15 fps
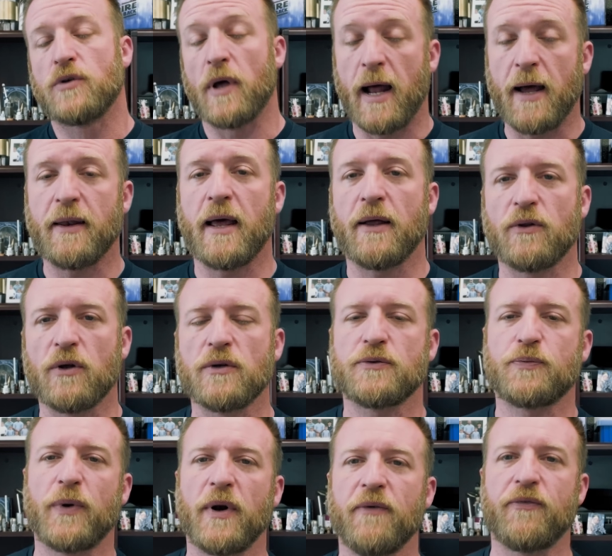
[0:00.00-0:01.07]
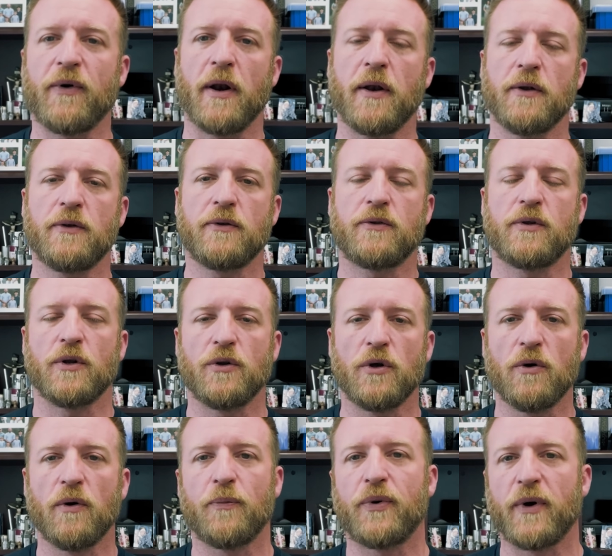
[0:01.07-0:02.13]
So that, that, that was pretty fun to, to
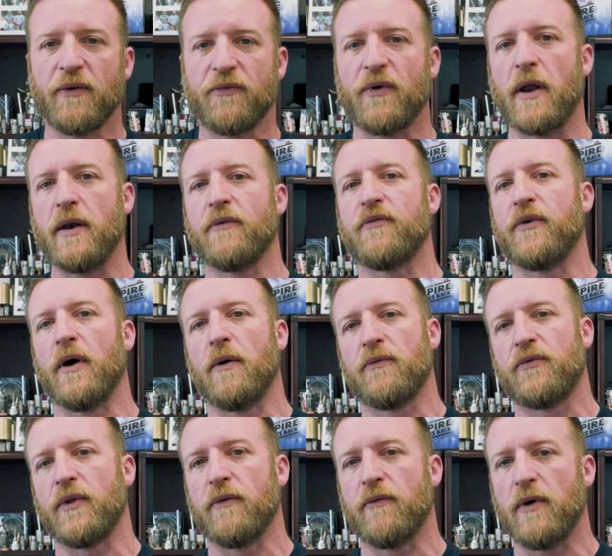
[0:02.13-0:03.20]
do and pretty fun to film for the